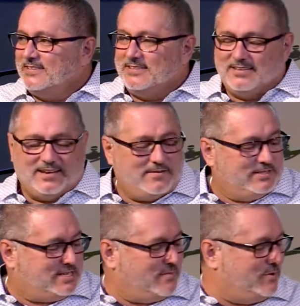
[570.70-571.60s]
And every
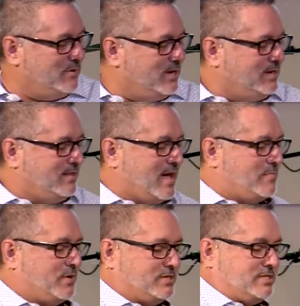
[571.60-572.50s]
time you run into that
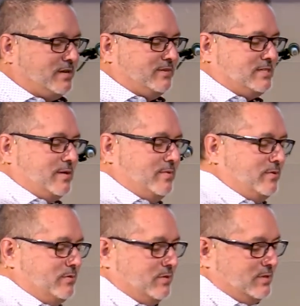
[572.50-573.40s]
person, every time
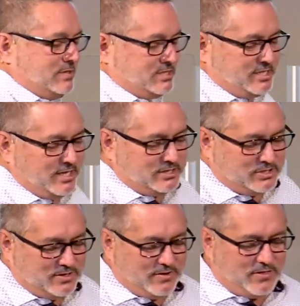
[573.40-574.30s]
you see a
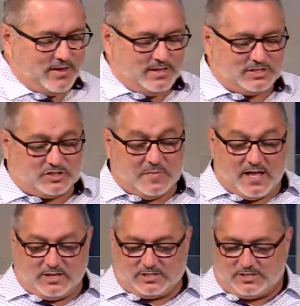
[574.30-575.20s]
certain thing,
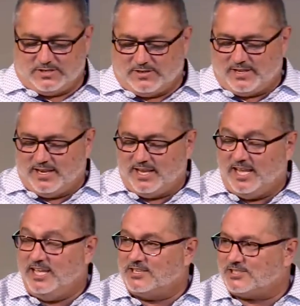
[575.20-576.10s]
smell a certain thing,
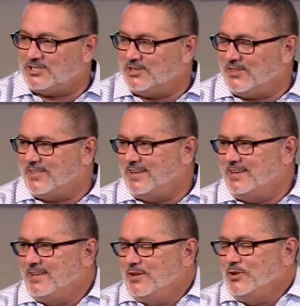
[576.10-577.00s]
eat a certain thing,
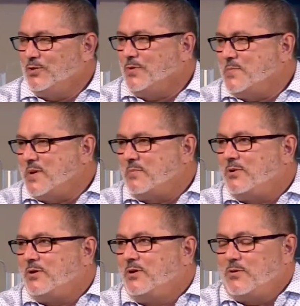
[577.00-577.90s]
you
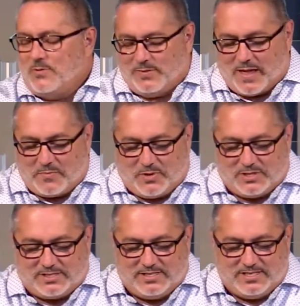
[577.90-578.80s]
remember what that
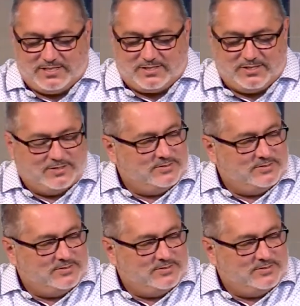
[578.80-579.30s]
person did to you.